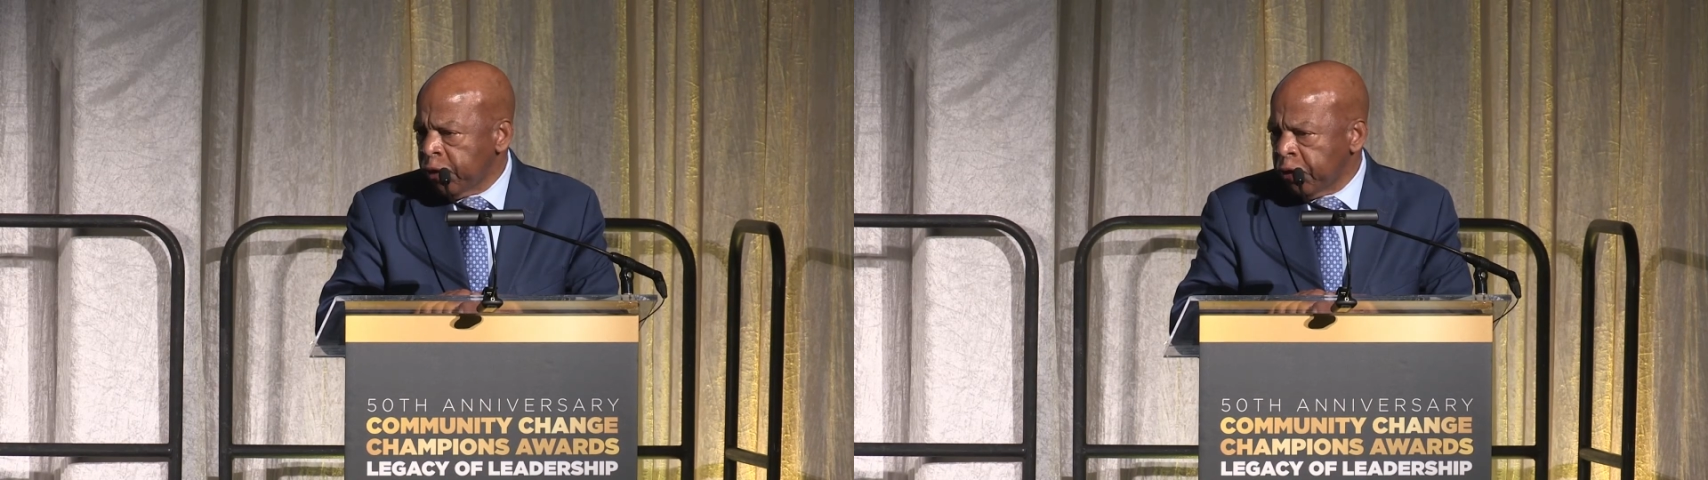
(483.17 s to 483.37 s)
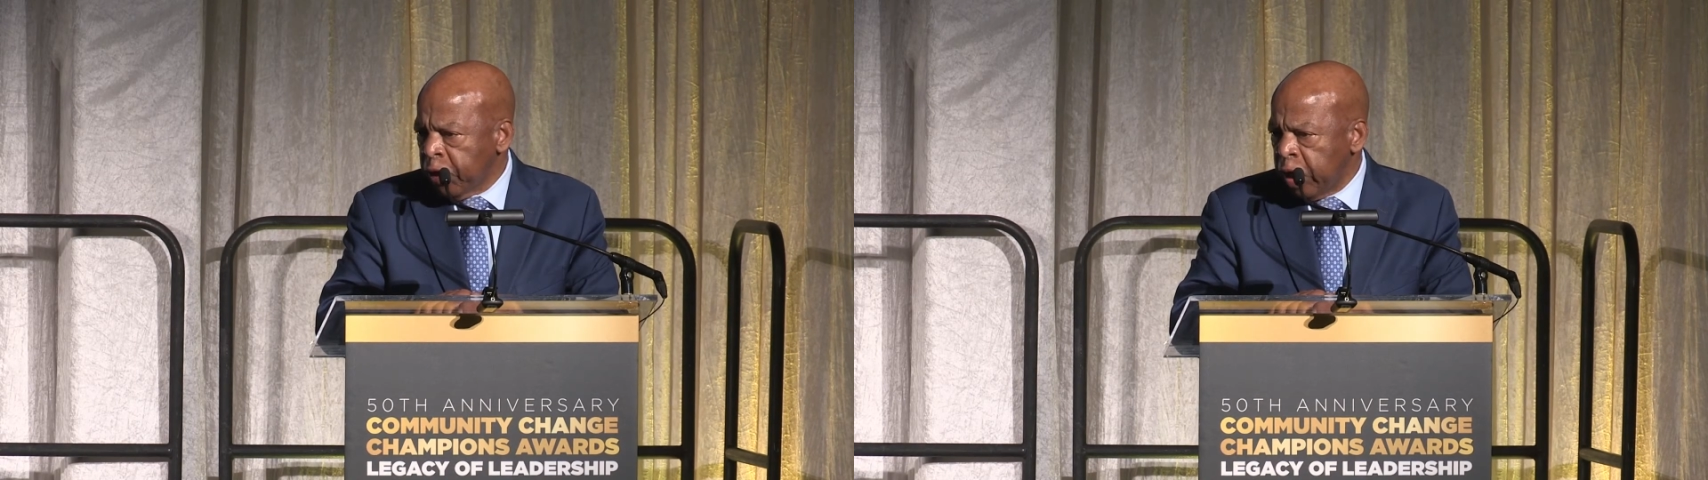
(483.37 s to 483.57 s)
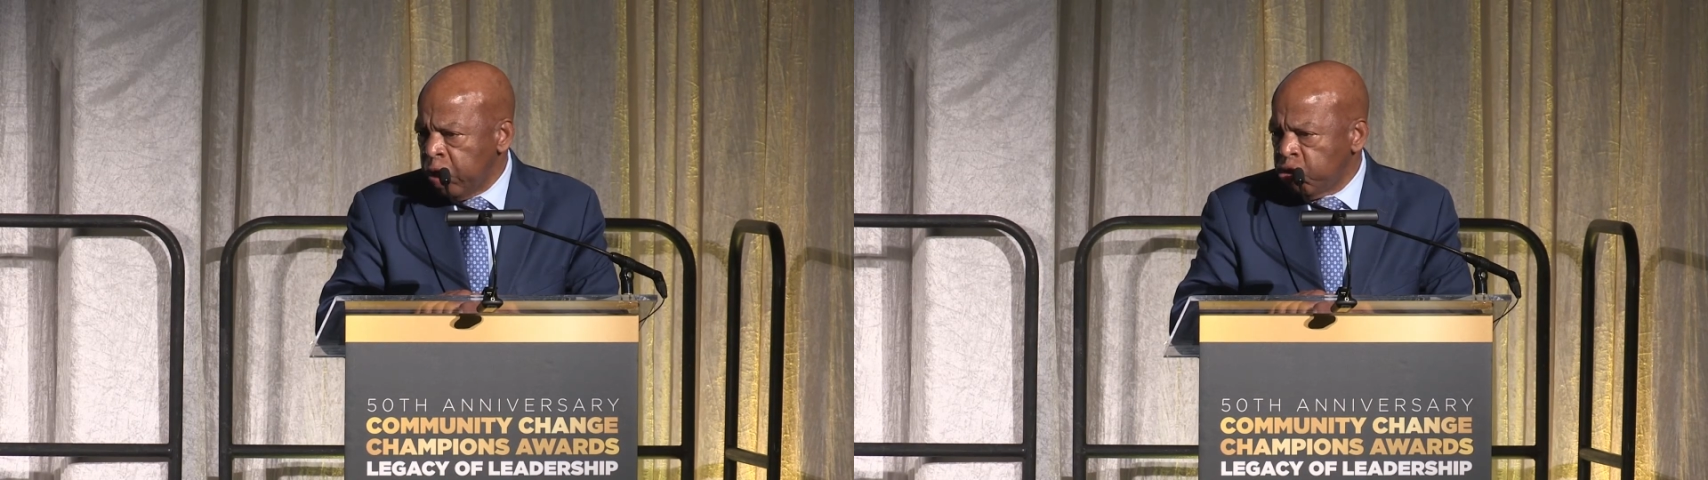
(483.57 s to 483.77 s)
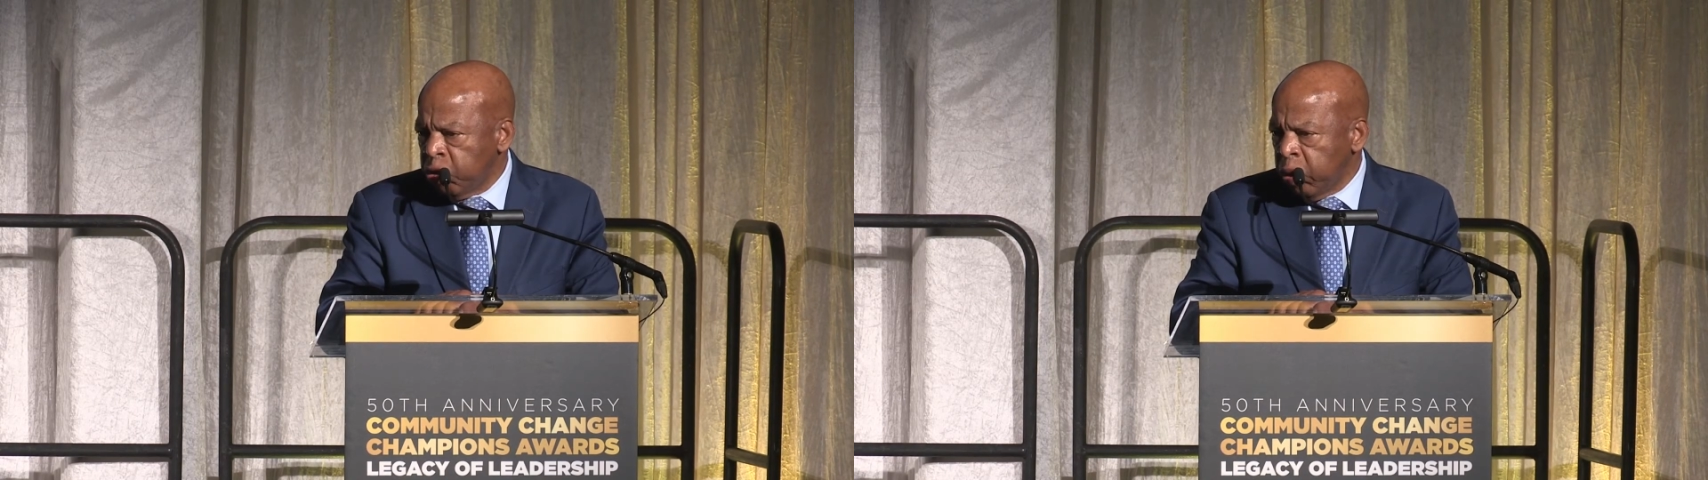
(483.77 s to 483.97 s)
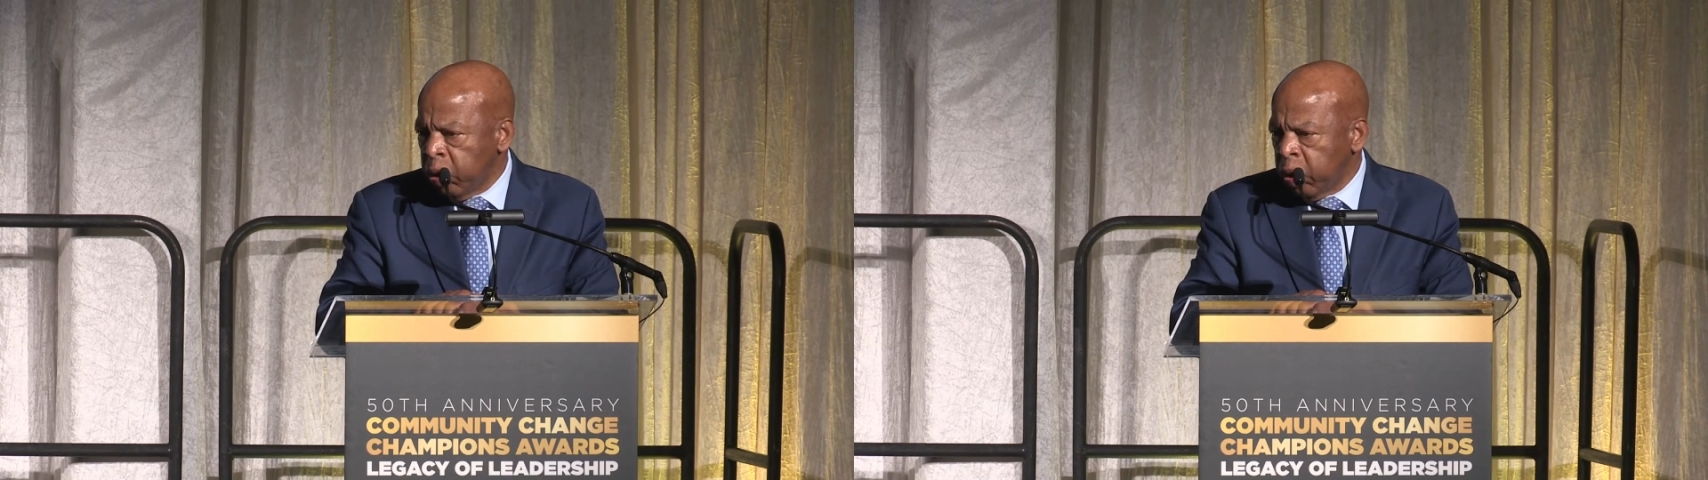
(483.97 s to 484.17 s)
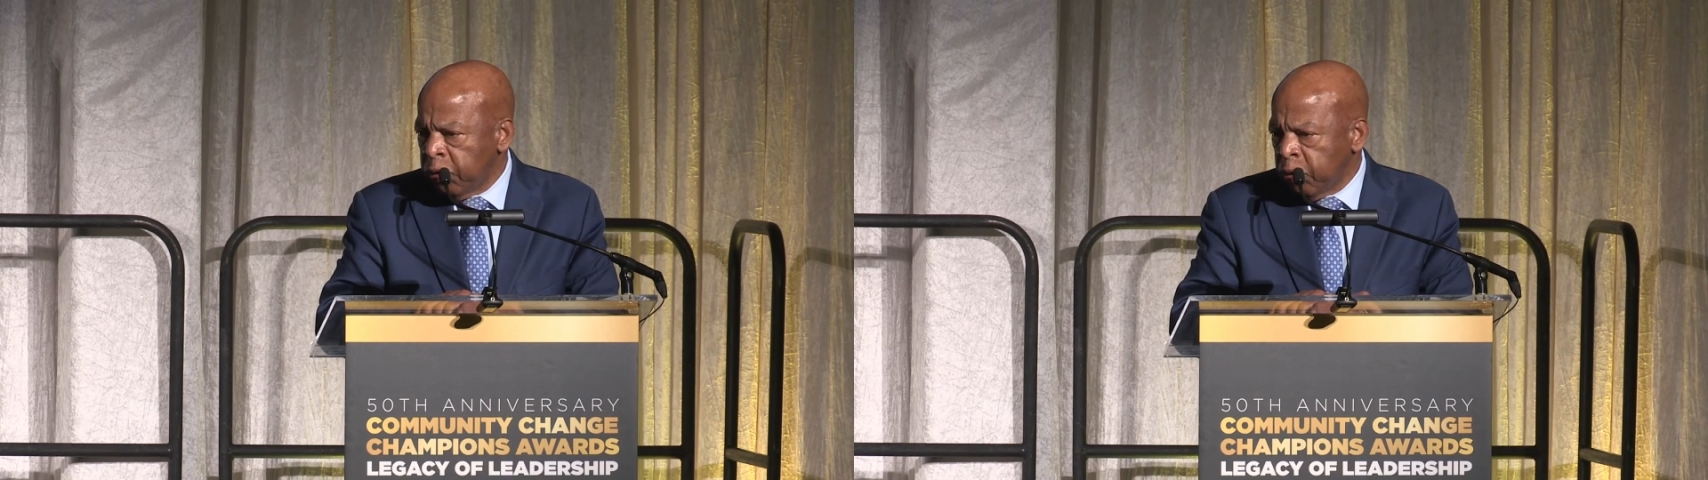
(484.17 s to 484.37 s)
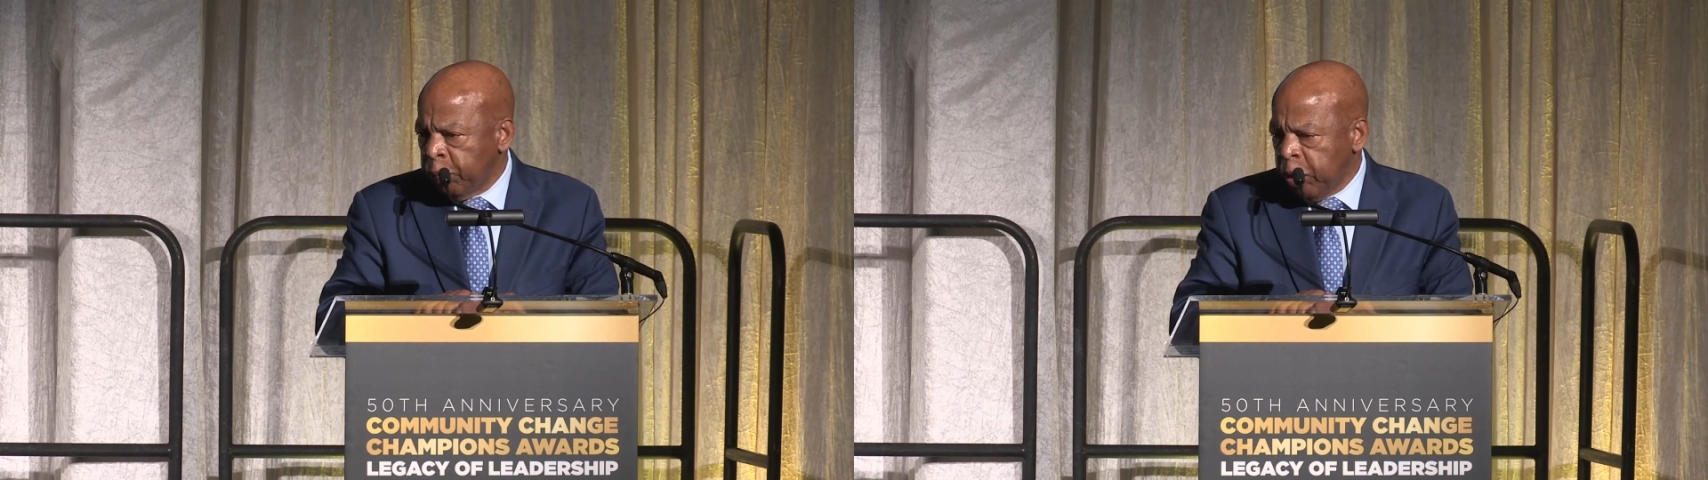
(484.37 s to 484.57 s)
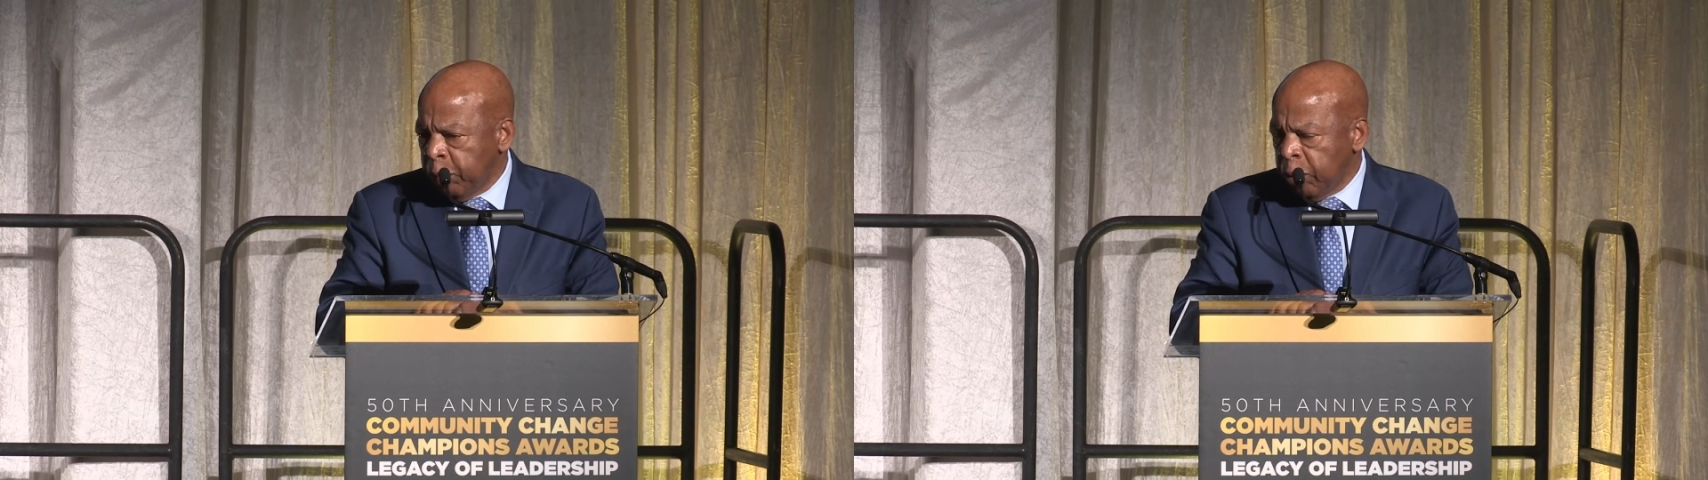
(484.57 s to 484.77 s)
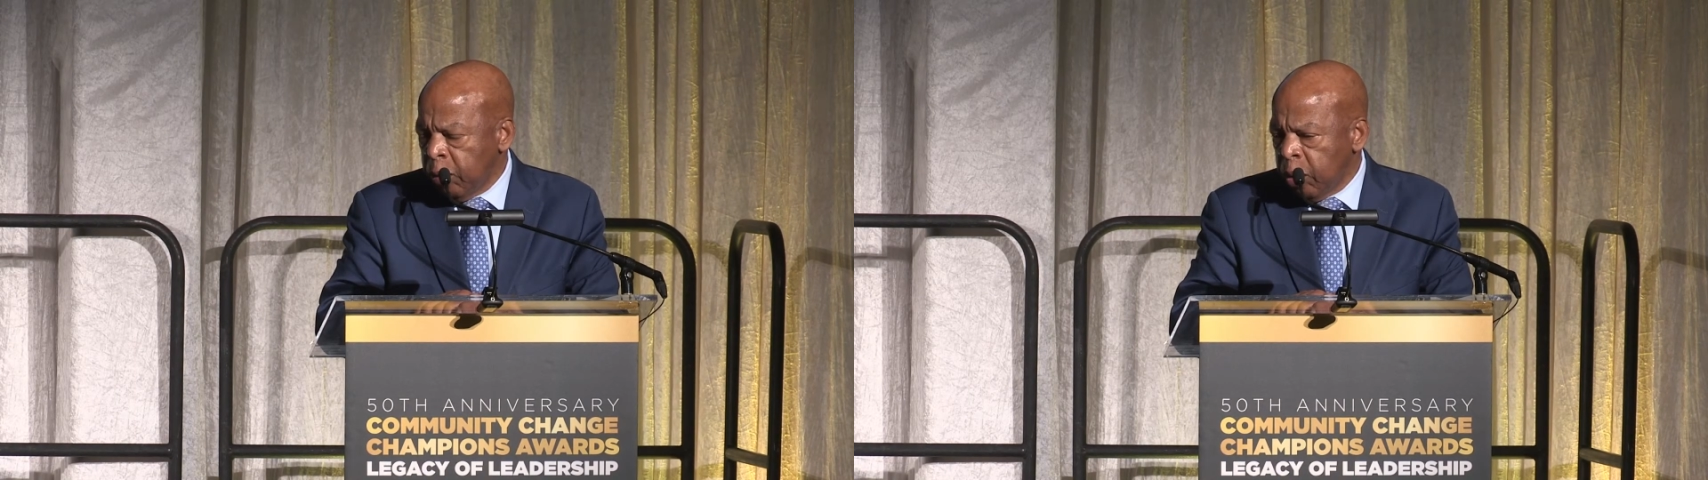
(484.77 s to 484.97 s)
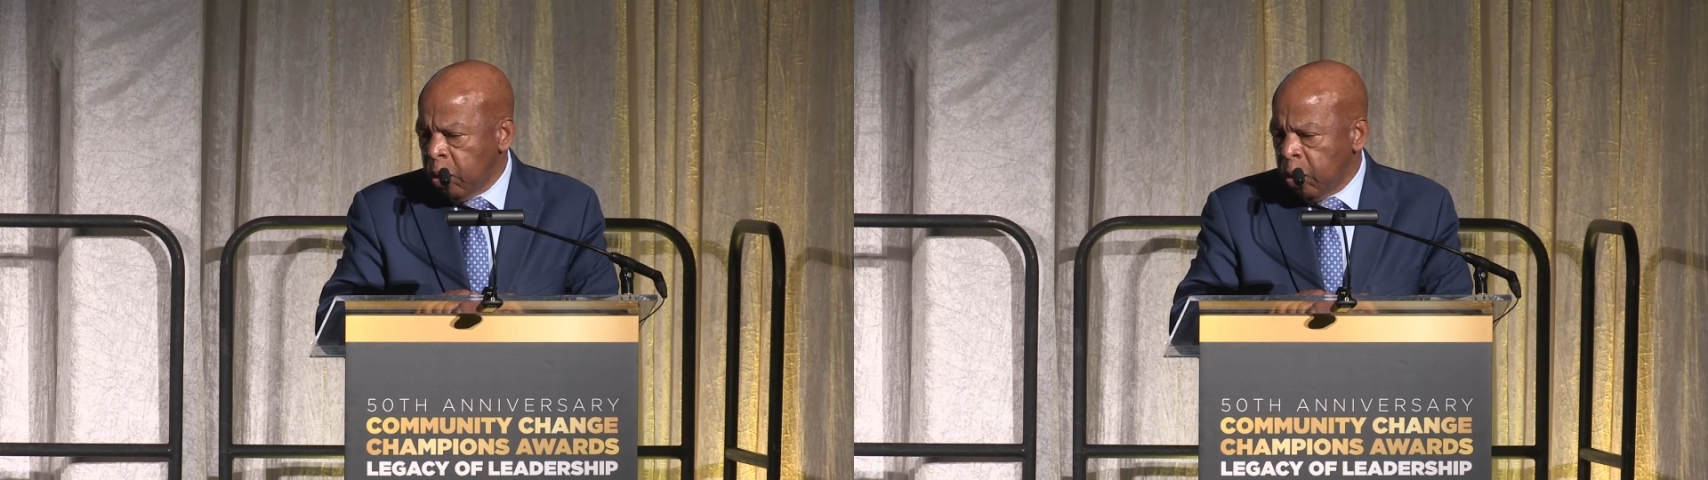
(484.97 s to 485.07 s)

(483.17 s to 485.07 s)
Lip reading: as a nation, as a people.